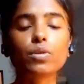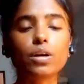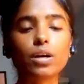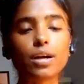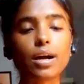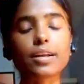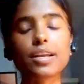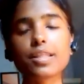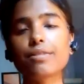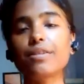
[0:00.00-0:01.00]

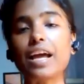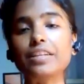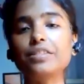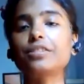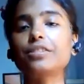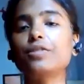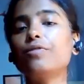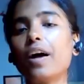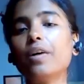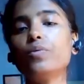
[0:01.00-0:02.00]
Agni is digestive
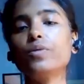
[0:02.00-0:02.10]
fire,